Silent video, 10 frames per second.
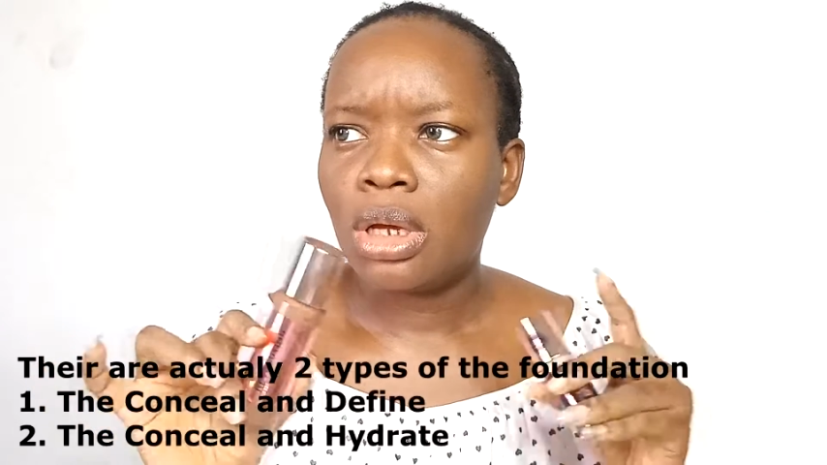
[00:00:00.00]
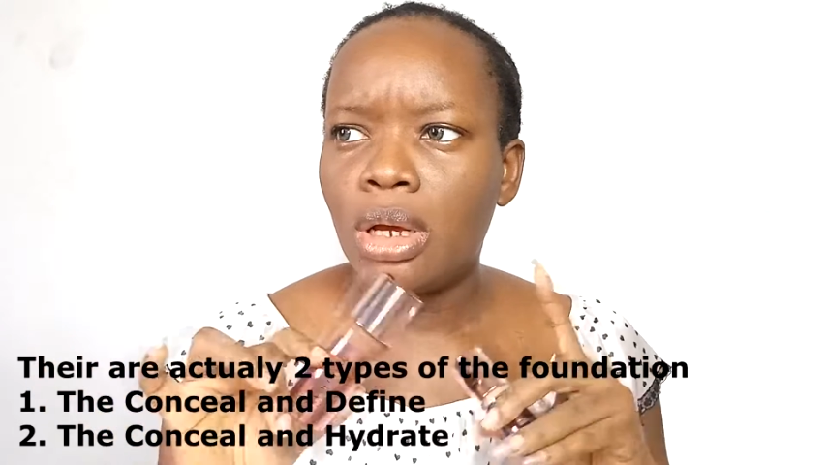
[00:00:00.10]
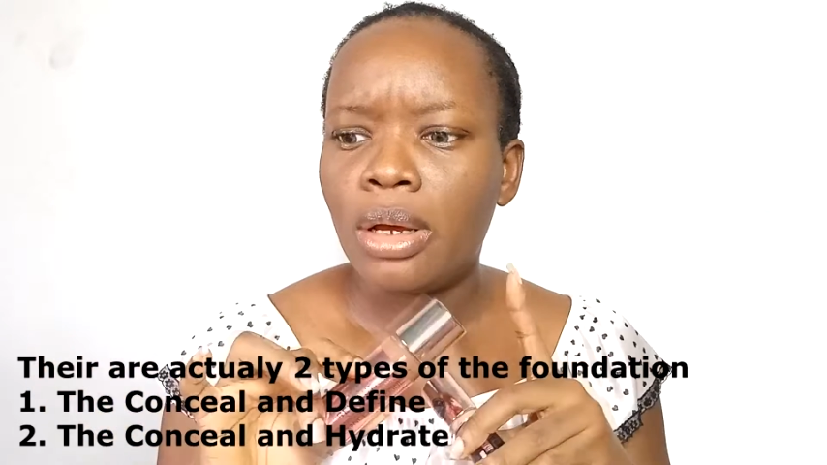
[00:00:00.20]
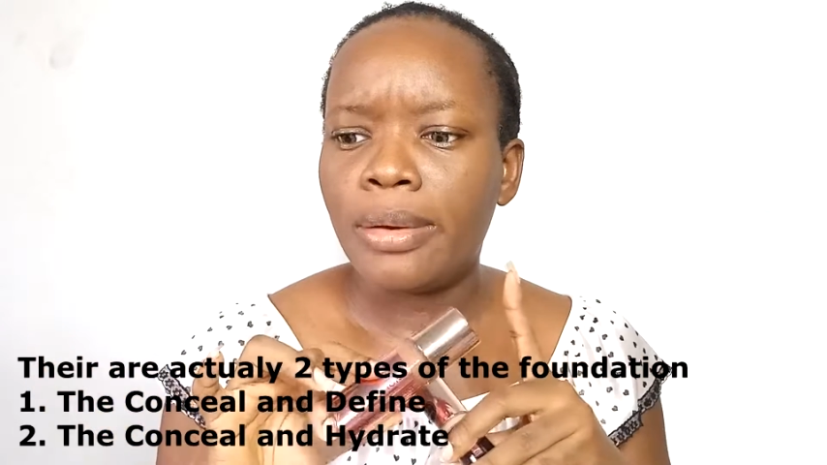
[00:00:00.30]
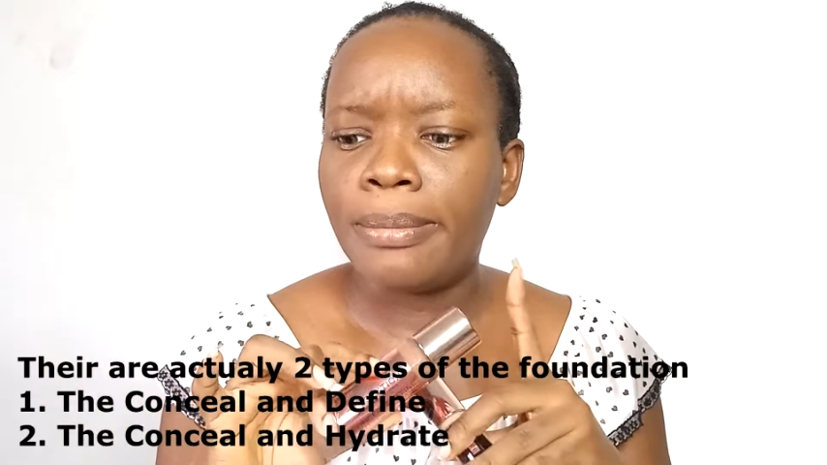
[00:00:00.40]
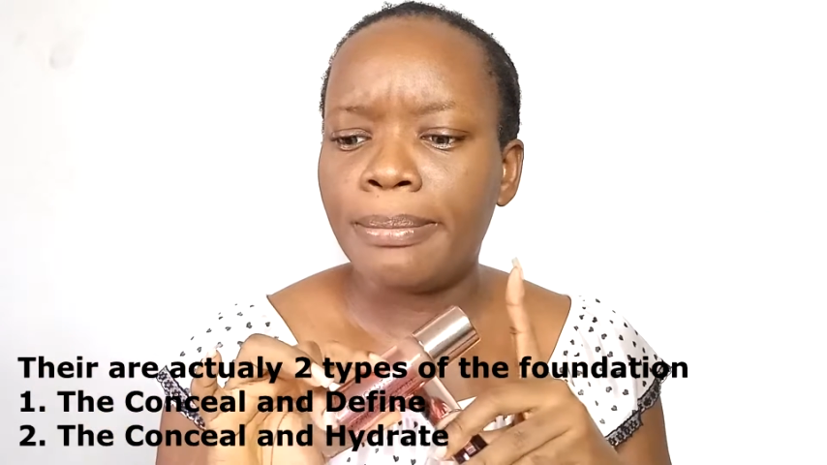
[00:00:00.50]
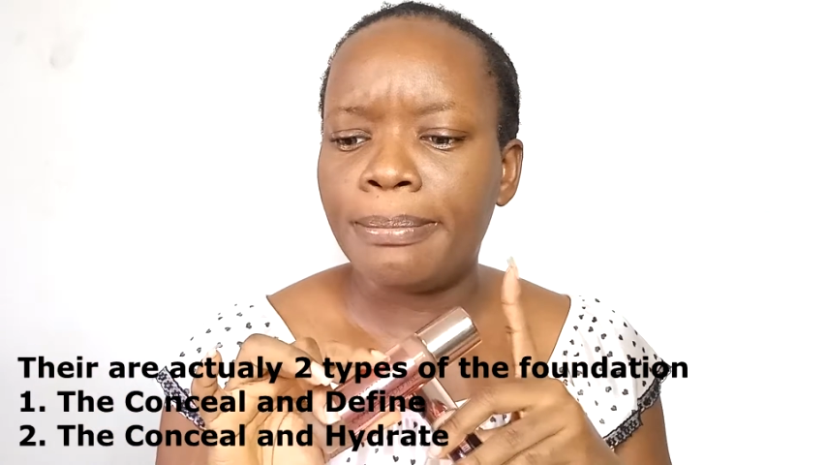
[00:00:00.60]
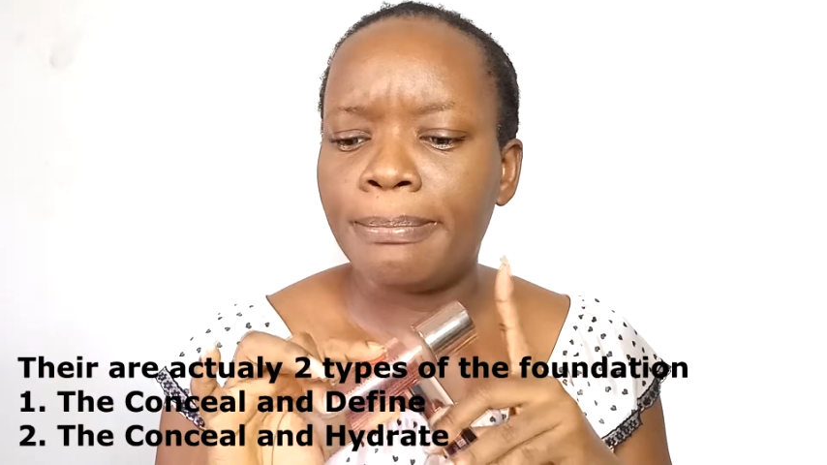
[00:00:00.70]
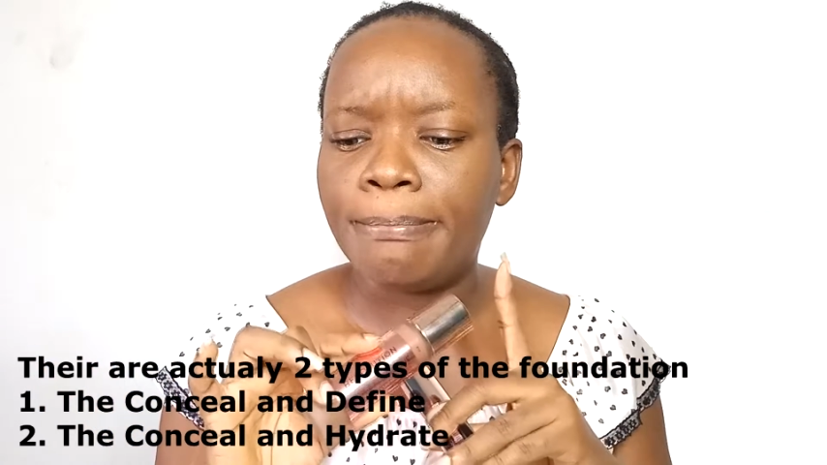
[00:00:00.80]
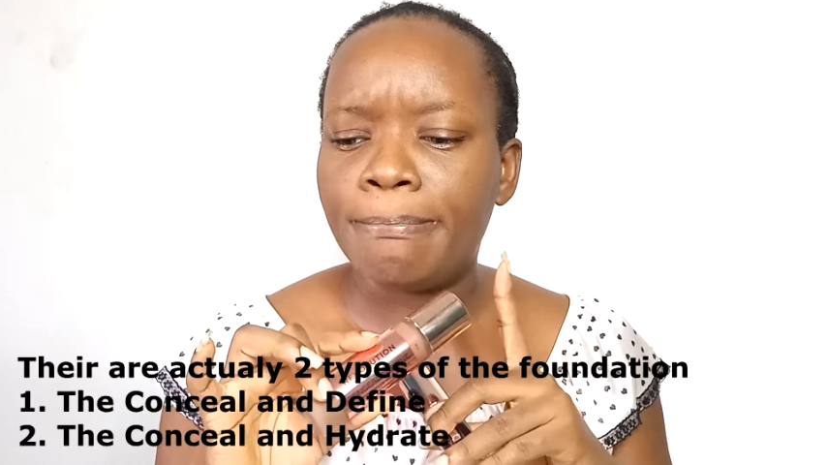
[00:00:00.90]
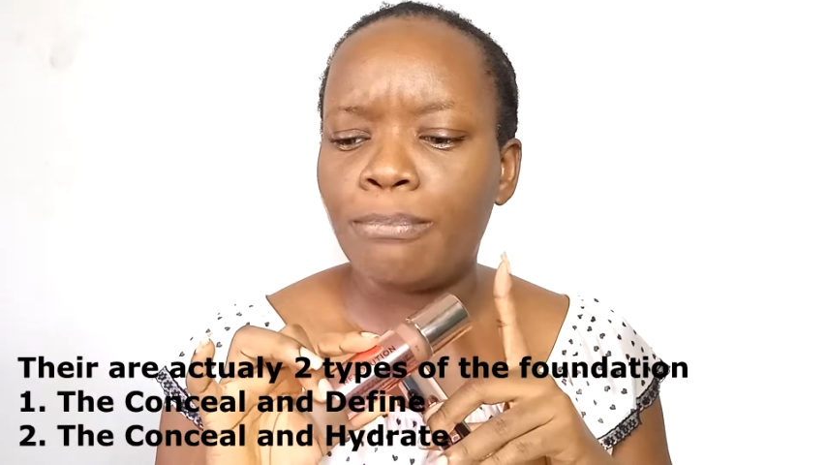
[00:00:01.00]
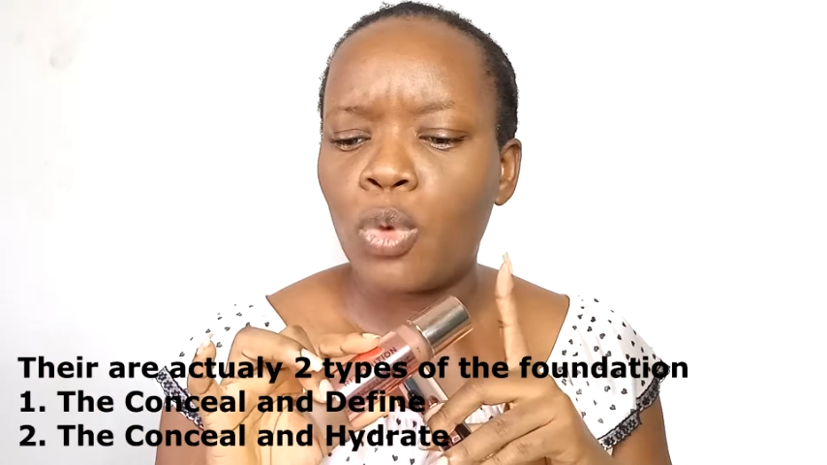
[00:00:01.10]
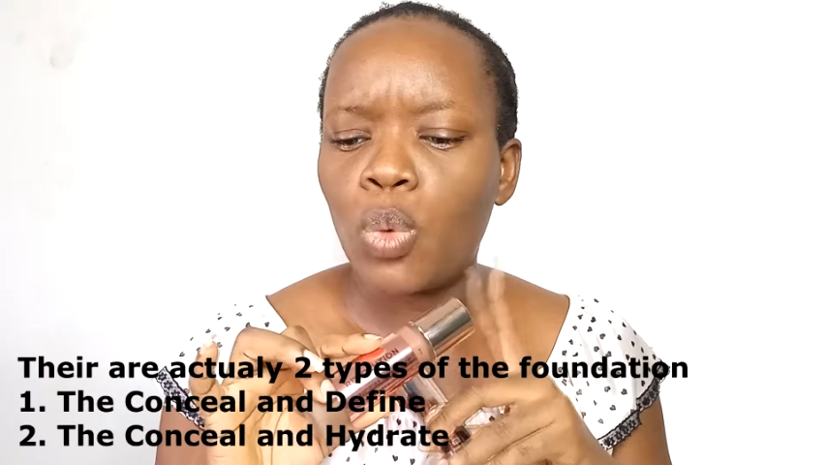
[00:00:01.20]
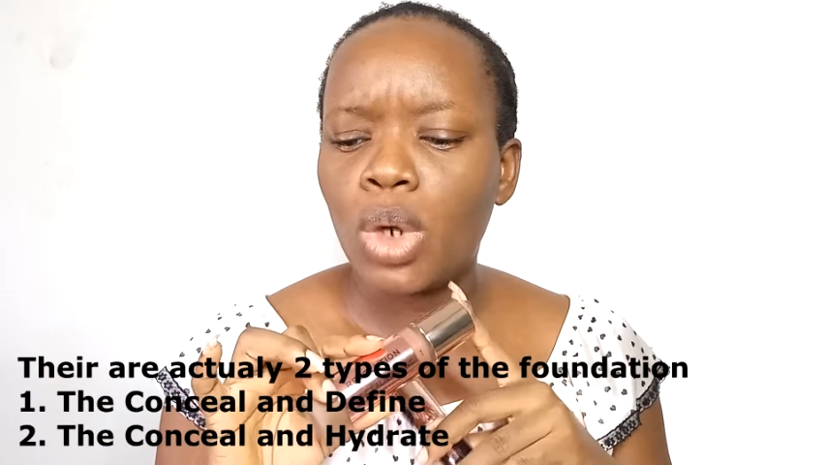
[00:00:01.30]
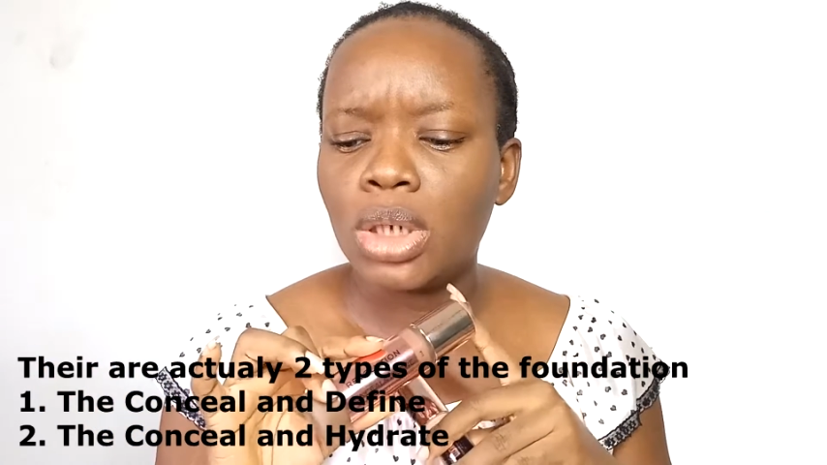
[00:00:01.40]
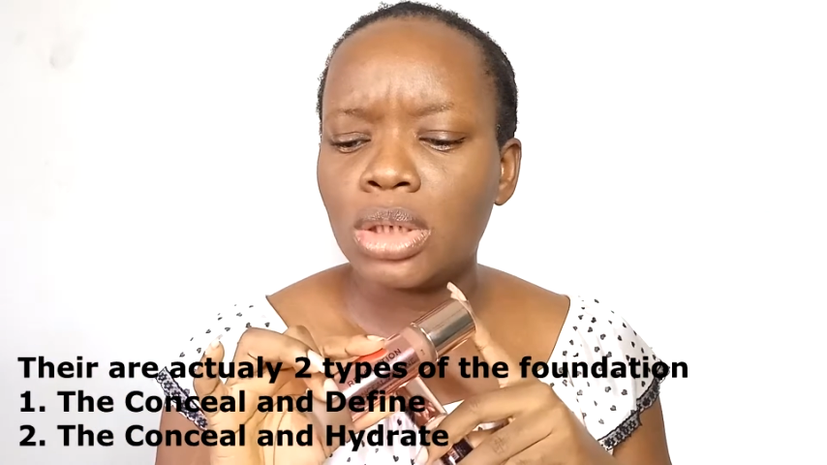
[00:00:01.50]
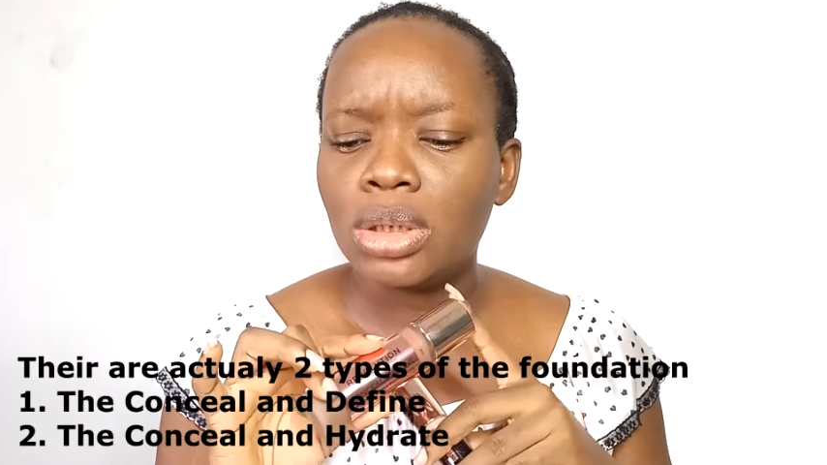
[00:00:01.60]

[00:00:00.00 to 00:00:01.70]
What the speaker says: one,